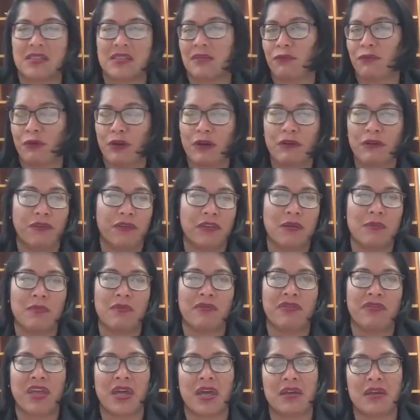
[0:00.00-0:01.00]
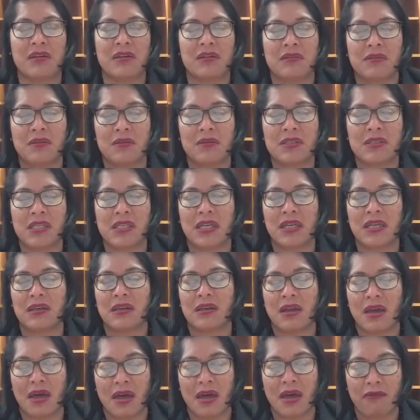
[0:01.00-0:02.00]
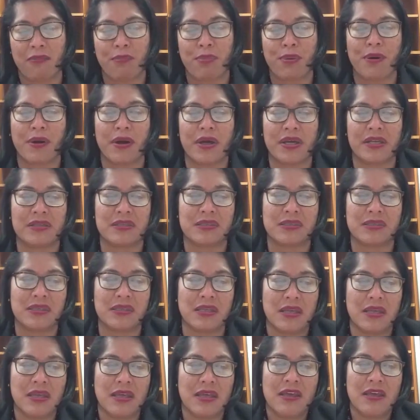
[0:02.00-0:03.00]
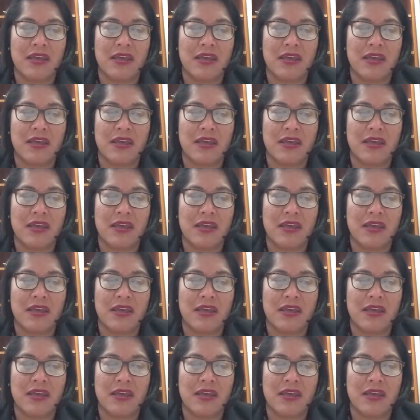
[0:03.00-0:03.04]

it means it's free for them if they're under 13 and half price.